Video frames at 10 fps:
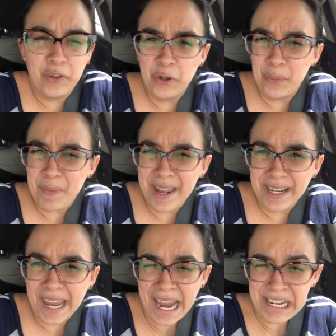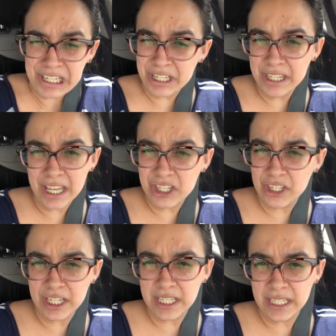flu medication that
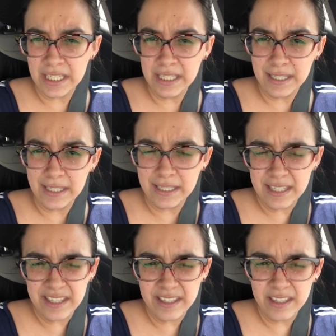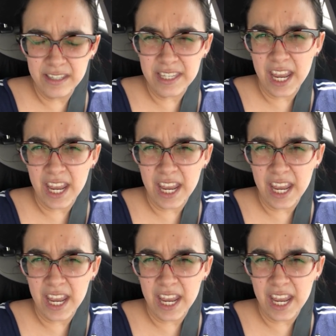she didn't